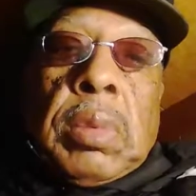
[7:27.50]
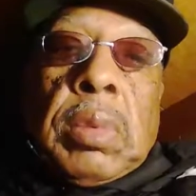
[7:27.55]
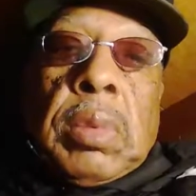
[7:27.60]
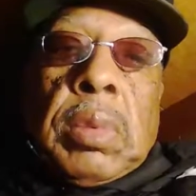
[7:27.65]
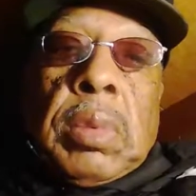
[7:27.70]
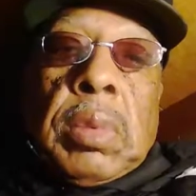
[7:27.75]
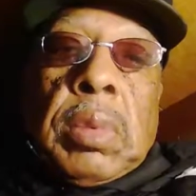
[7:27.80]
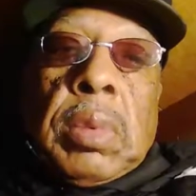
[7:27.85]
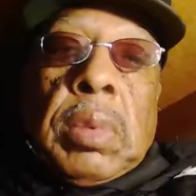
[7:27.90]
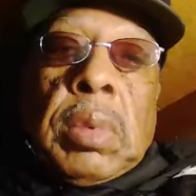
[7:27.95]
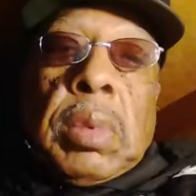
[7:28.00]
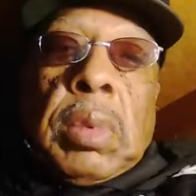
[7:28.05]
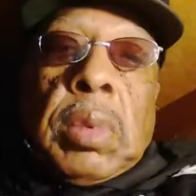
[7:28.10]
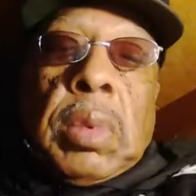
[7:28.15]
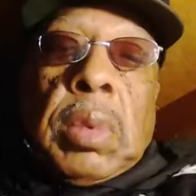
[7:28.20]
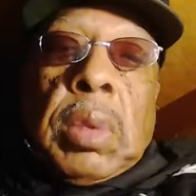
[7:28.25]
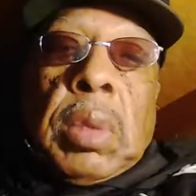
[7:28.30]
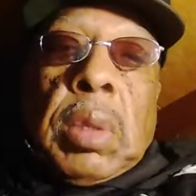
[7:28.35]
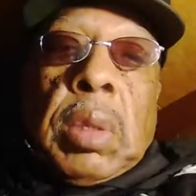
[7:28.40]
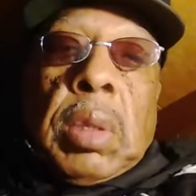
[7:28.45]

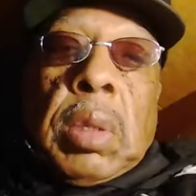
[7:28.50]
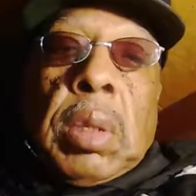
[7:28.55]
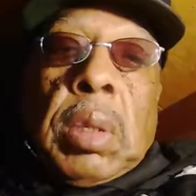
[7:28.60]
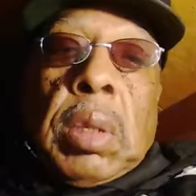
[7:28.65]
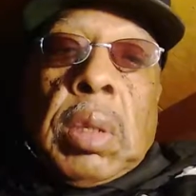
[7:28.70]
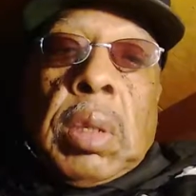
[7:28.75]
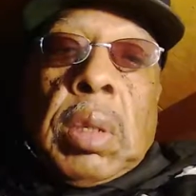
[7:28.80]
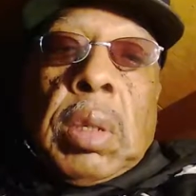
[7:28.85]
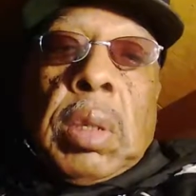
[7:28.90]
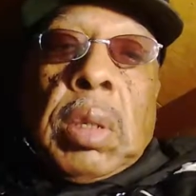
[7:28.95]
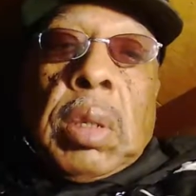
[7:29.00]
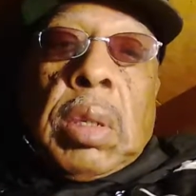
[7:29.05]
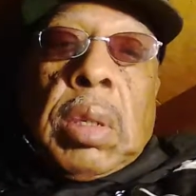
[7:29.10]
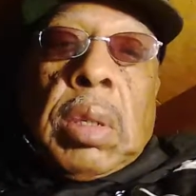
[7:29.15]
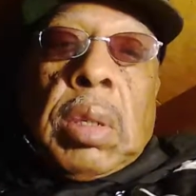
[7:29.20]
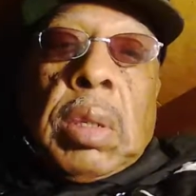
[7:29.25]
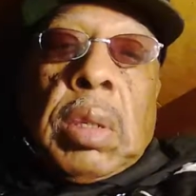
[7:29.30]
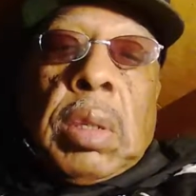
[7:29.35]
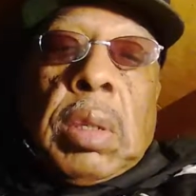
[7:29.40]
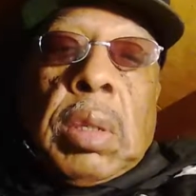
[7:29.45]

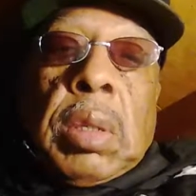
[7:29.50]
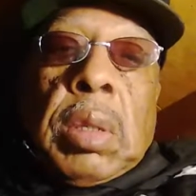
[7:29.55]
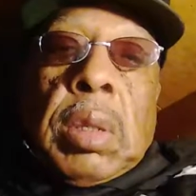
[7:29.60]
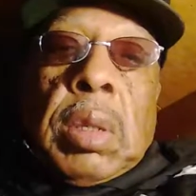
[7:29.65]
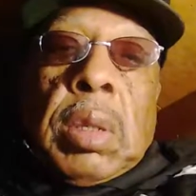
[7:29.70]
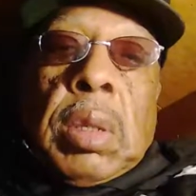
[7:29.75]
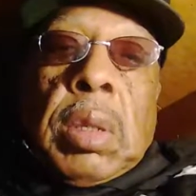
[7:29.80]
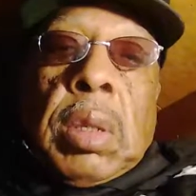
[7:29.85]
Nothing is said.